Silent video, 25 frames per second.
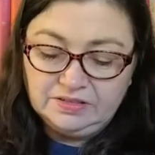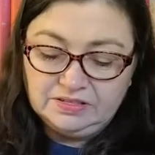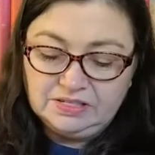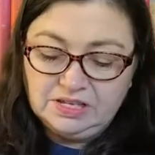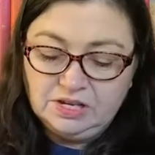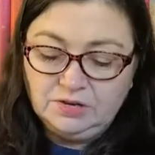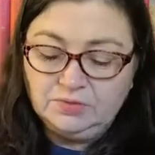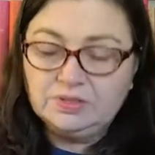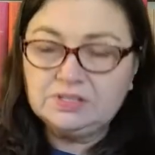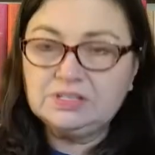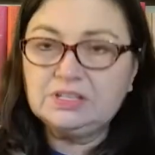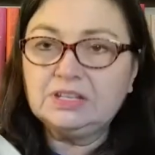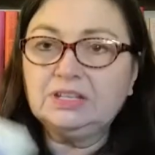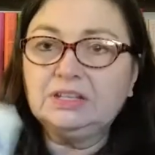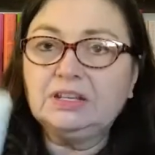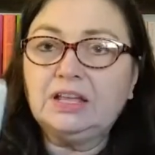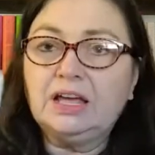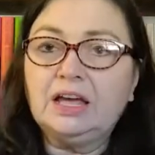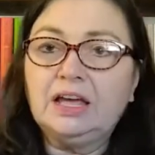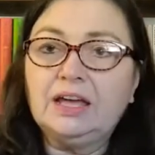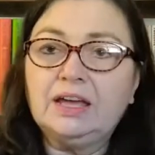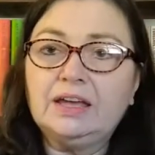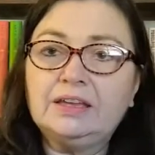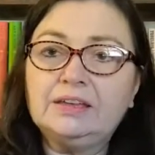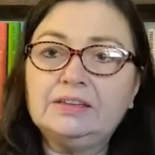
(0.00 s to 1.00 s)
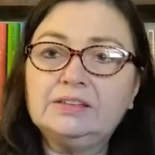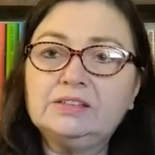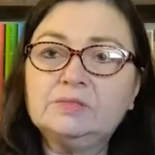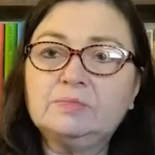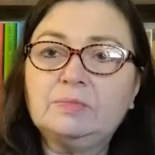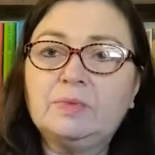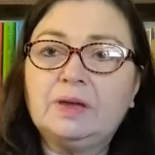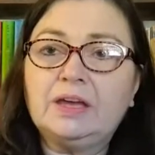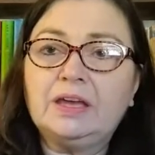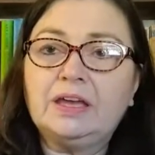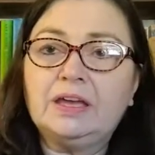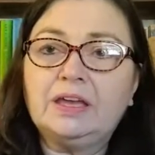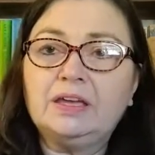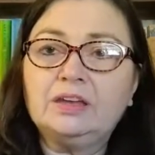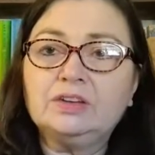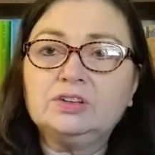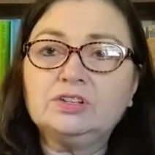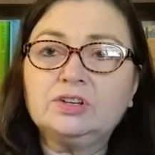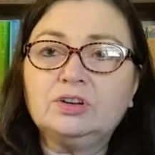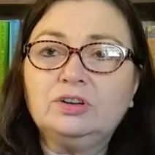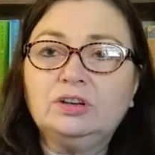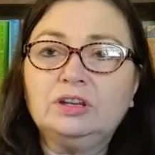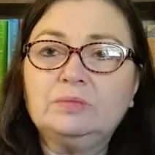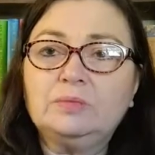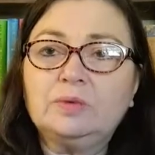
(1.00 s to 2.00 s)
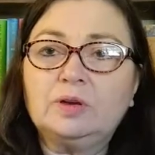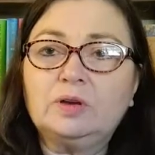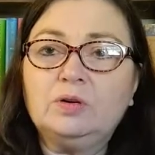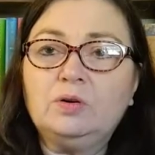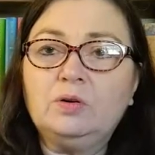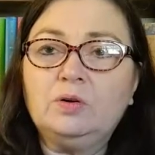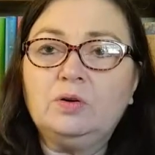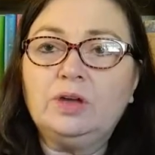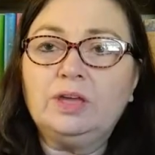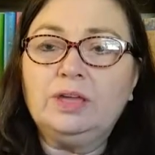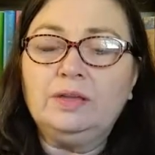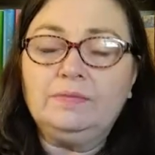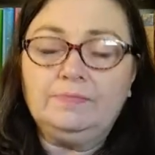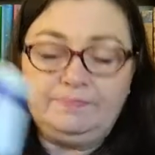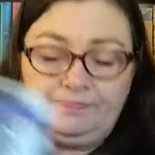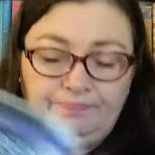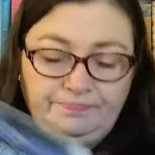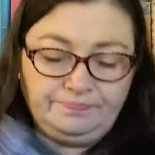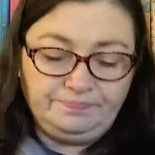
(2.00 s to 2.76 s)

Secrets and Lies by Shirley McCoy.